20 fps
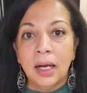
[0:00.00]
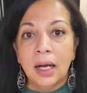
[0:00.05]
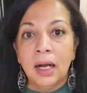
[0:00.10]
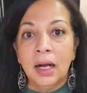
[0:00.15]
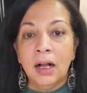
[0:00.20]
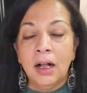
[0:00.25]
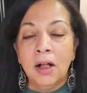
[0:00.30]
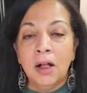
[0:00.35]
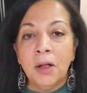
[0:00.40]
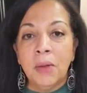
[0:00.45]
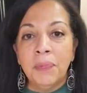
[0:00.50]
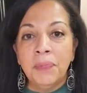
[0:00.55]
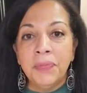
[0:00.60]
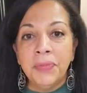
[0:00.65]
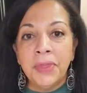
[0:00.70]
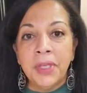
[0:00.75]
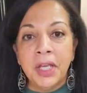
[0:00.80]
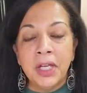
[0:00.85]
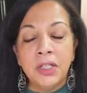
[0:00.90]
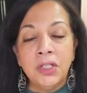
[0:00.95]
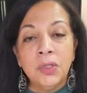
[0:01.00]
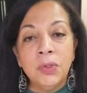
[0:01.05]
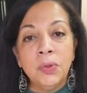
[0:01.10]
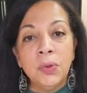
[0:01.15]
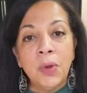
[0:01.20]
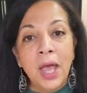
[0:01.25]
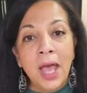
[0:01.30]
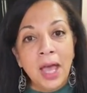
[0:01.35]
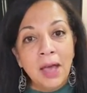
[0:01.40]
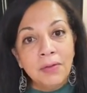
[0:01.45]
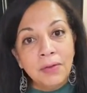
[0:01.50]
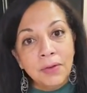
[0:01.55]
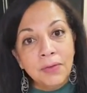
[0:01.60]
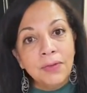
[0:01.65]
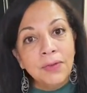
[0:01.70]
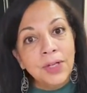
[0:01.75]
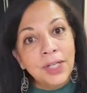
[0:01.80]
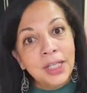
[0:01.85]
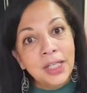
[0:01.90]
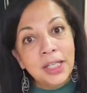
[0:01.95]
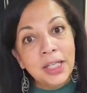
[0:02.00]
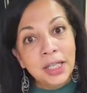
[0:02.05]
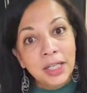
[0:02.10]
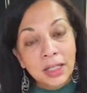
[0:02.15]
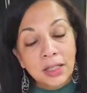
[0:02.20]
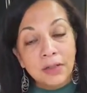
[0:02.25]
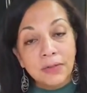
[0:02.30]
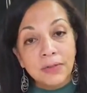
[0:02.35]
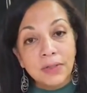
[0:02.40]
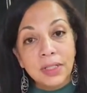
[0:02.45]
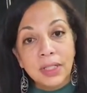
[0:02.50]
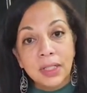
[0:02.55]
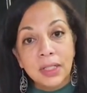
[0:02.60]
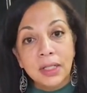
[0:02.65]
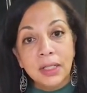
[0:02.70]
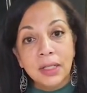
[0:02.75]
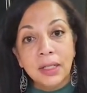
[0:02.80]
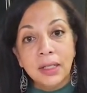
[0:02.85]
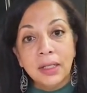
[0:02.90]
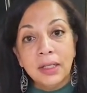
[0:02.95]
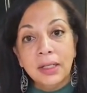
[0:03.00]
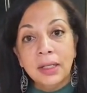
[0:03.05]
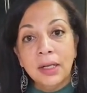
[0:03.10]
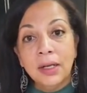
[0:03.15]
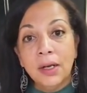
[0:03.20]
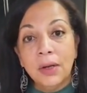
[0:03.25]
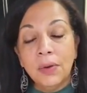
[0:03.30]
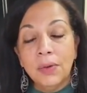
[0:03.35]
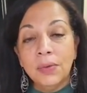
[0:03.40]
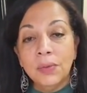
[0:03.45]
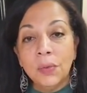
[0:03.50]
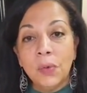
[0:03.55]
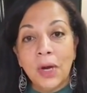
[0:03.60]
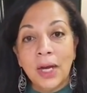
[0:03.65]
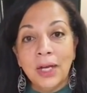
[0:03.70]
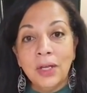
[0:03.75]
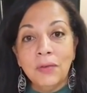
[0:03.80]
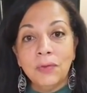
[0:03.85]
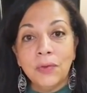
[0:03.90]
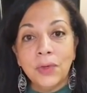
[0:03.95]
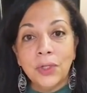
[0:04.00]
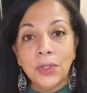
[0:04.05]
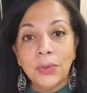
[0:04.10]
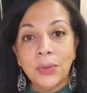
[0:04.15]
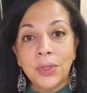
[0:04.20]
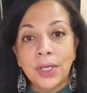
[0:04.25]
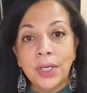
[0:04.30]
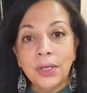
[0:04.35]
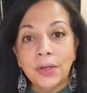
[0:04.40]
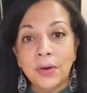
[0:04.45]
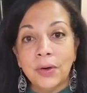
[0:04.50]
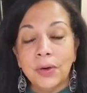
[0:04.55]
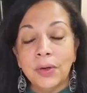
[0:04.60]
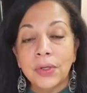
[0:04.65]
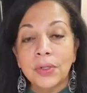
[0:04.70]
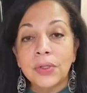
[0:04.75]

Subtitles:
Then you have a free gift, waiting for you here.